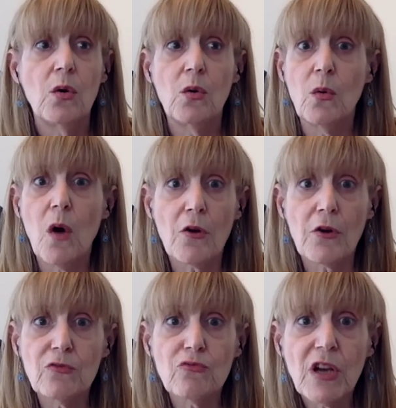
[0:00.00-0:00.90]
who
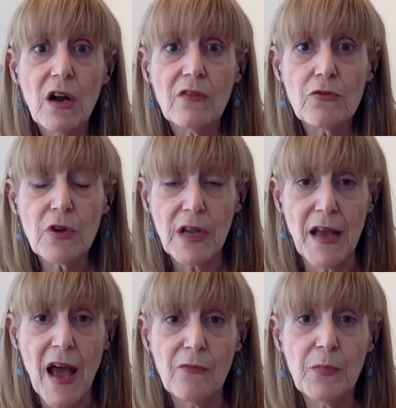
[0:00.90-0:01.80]
are in recovery
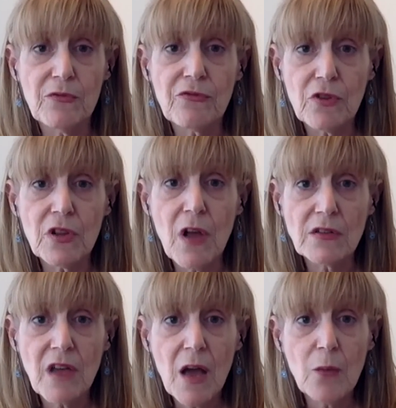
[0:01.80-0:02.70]
and have been for a long